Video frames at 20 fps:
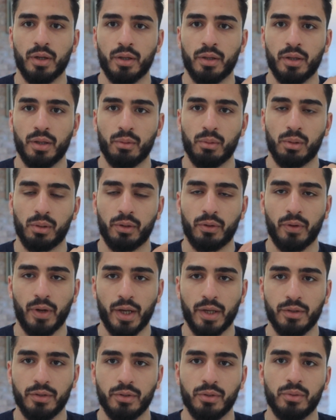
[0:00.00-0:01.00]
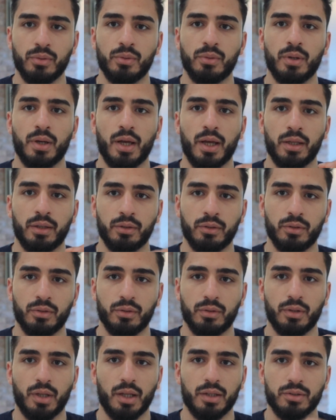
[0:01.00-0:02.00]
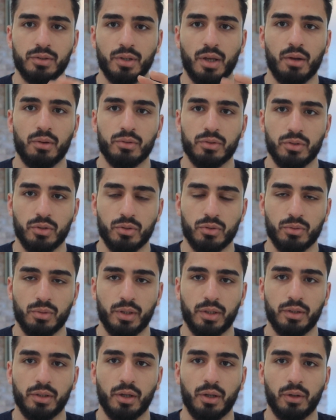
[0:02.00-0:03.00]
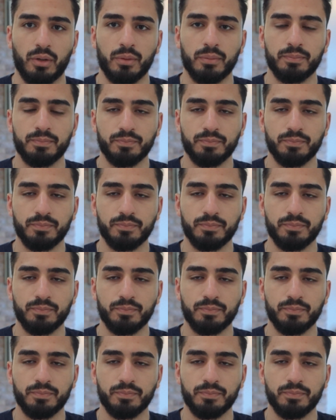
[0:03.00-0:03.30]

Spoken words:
They will grade you, and that's how it's usually done.